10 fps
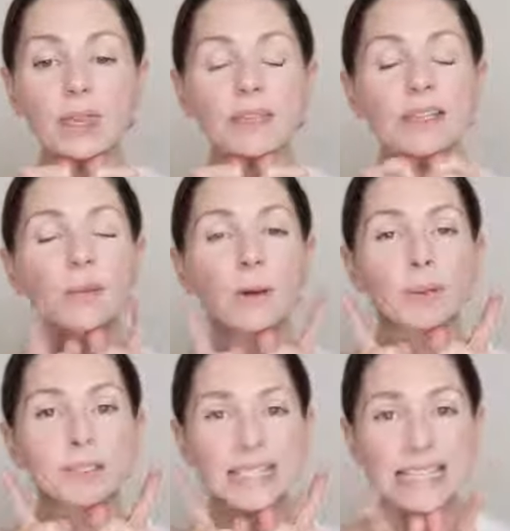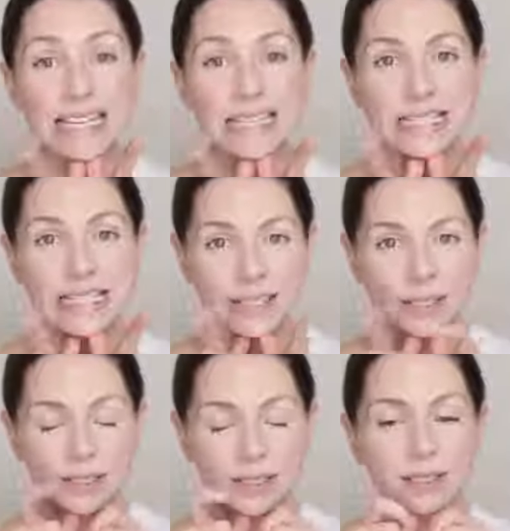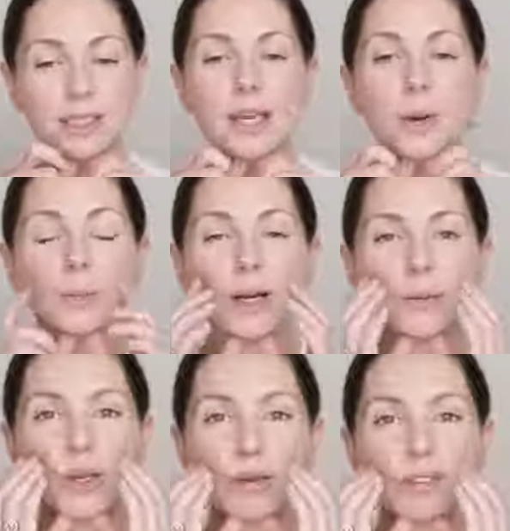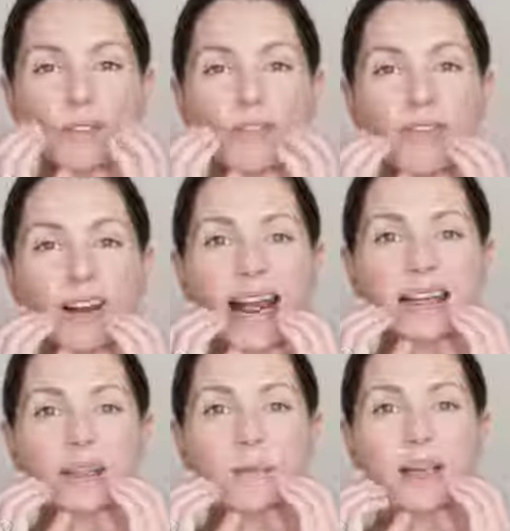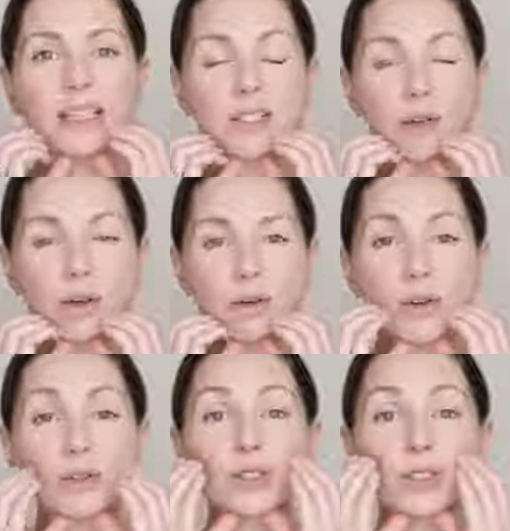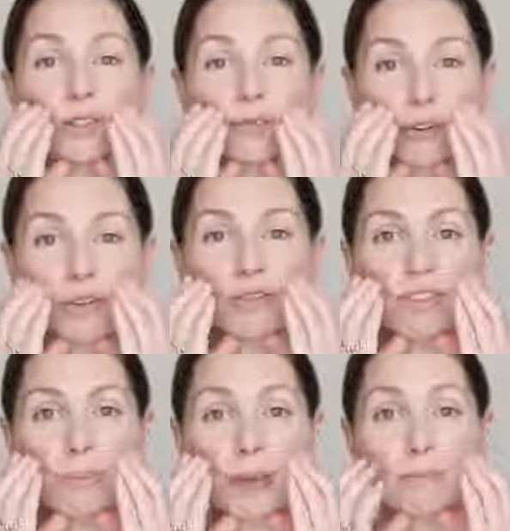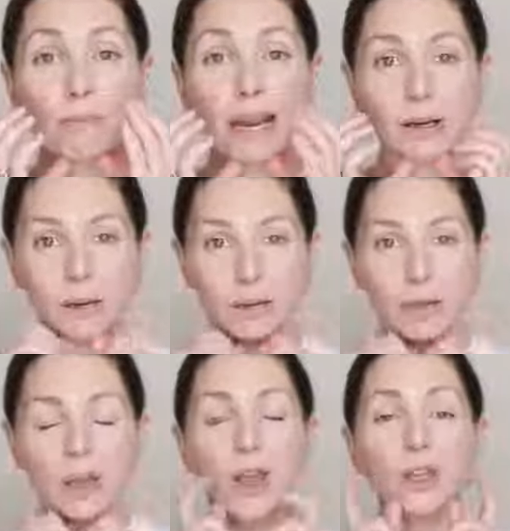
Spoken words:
and then you won't be able to see this action, but I'm going to flatten my tongue to the roof of my mouth.